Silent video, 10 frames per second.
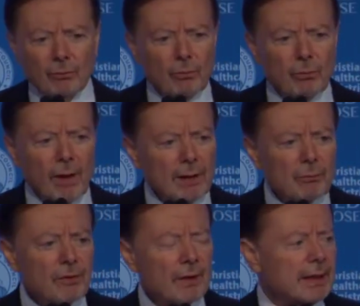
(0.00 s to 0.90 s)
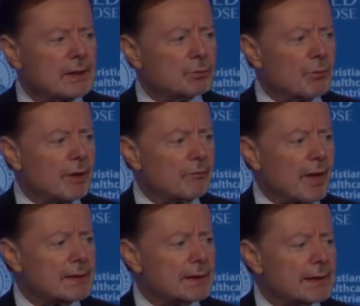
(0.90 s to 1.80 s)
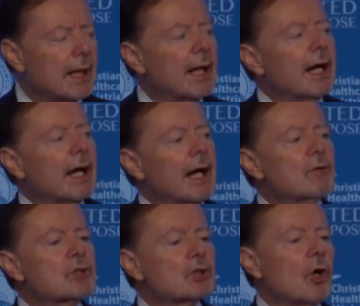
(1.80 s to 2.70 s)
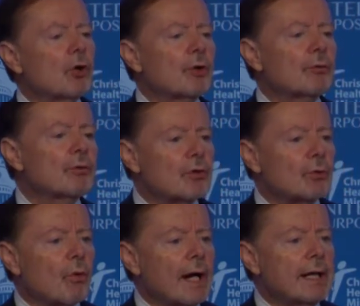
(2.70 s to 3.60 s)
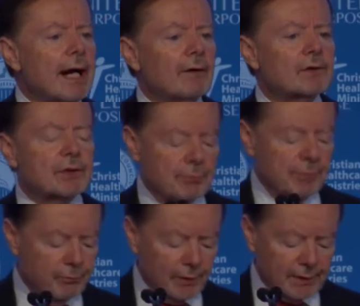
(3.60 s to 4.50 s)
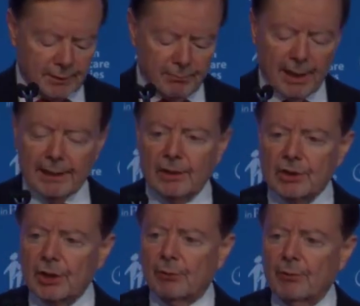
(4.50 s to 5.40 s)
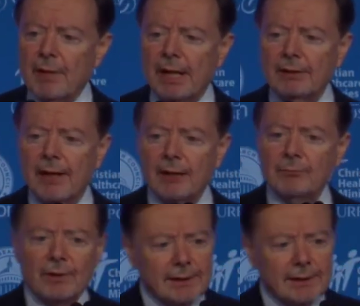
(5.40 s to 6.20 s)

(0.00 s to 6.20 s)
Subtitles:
do we think he's one of us? I was called over to the White House to meet with somebody that shall remain nameless.